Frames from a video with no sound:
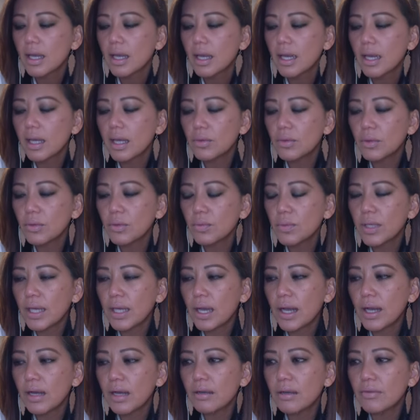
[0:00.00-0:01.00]
And when we
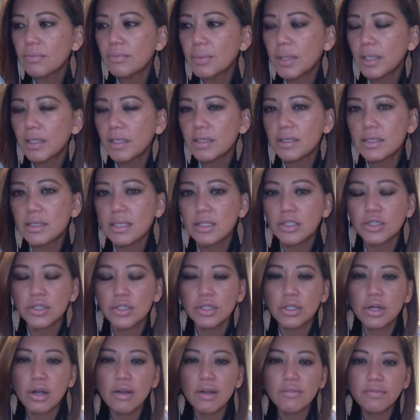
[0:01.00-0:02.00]
have parent teacher
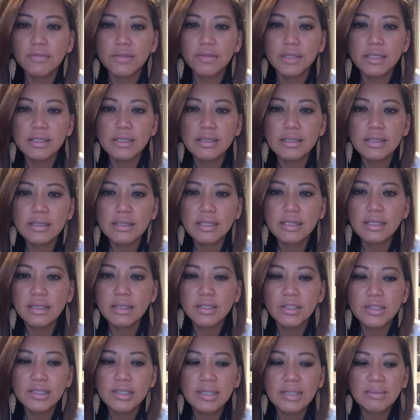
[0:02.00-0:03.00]
conference and
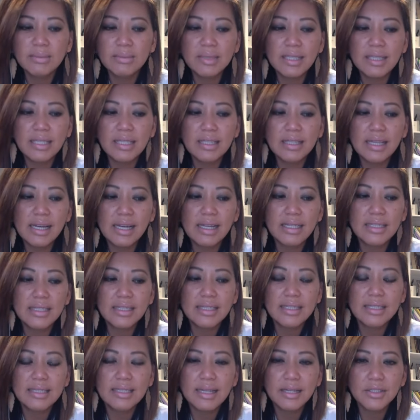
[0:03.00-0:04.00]
there's something that
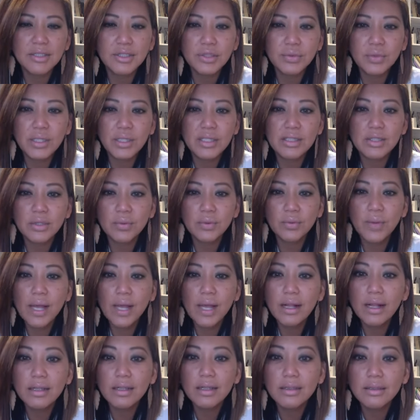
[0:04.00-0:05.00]
he's not doing so
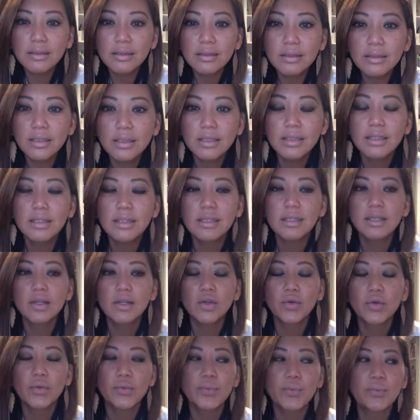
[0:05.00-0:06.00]
well,
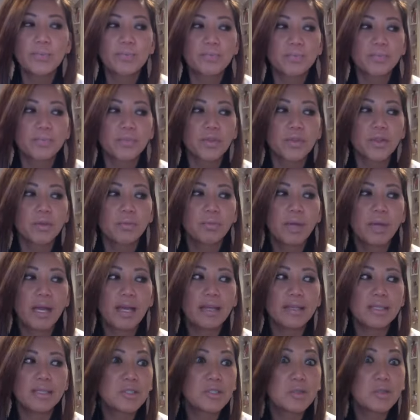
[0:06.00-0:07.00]
but
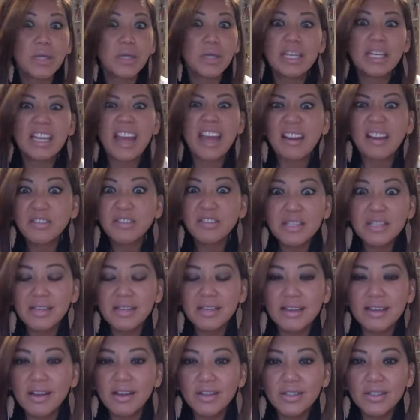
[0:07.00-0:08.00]
he's doing in
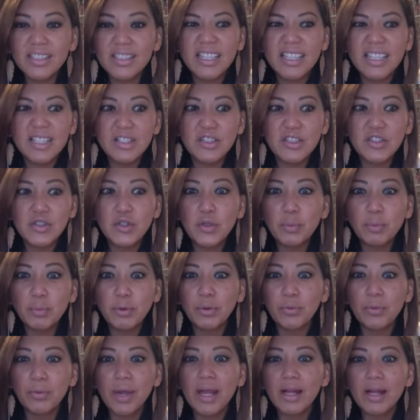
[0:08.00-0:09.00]
everything else like
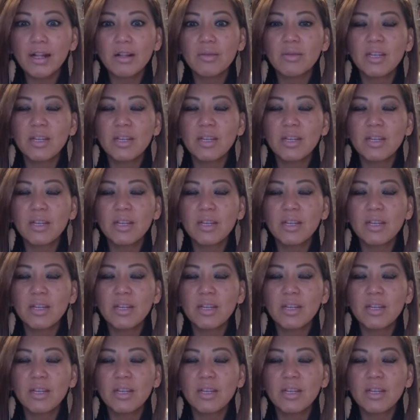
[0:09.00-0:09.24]
super well.